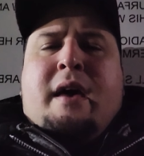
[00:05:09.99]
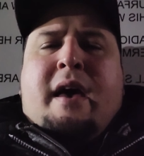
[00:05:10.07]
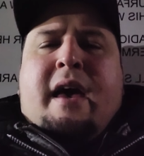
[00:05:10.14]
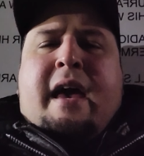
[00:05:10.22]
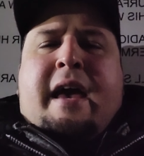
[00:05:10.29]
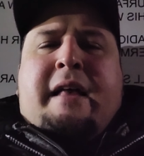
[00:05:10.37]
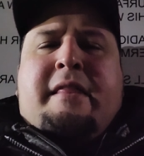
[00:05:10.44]

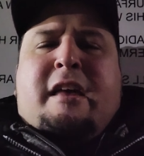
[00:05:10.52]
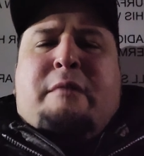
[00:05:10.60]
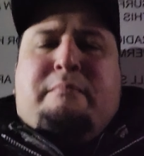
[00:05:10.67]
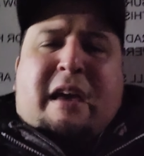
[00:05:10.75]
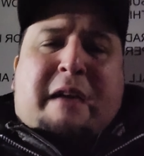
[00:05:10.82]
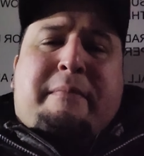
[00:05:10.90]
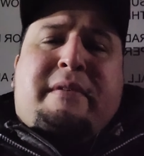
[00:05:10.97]
And then
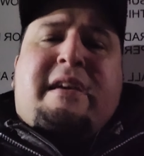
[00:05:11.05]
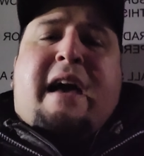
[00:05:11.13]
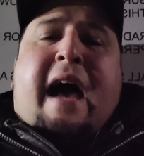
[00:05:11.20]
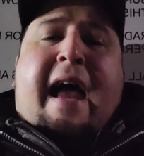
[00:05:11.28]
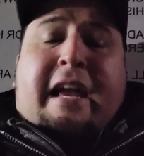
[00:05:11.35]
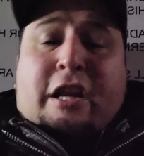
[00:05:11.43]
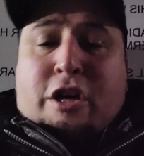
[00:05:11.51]
maybe
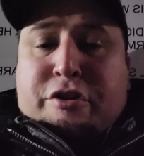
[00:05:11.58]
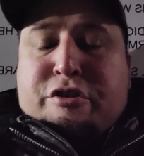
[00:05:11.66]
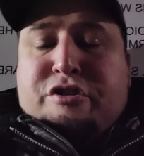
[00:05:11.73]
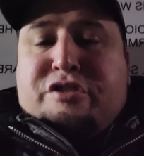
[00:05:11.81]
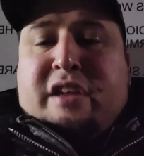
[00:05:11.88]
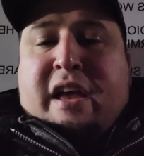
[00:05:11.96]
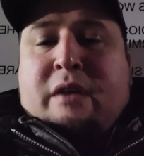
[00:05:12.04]
I could
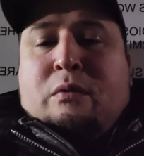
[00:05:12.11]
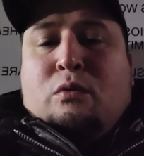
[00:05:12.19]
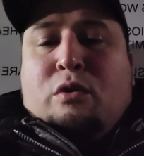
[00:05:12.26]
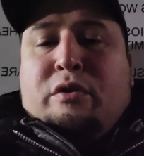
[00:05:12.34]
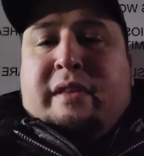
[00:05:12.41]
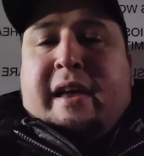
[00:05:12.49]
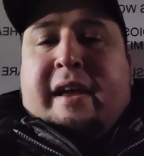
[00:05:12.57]
understand
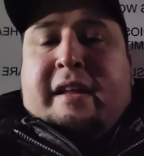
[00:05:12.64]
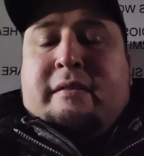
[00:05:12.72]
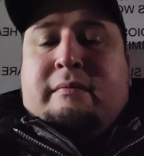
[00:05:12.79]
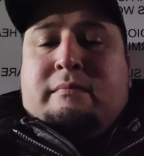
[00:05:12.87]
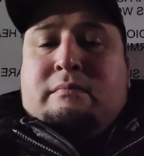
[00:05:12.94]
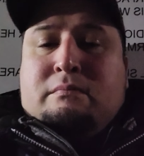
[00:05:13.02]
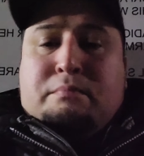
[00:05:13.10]
where they
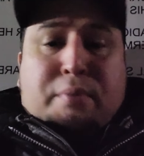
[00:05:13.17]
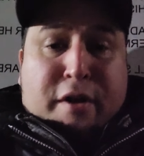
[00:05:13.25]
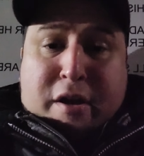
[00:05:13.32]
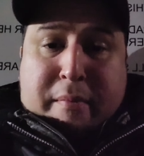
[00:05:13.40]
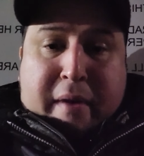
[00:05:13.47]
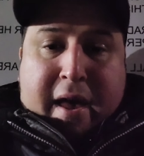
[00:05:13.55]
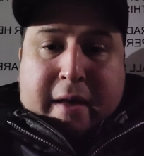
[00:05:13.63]
can put
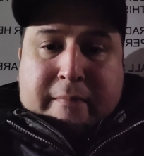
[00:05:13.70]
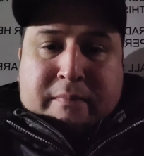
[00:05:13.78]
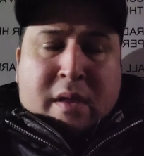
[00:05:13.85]
him at.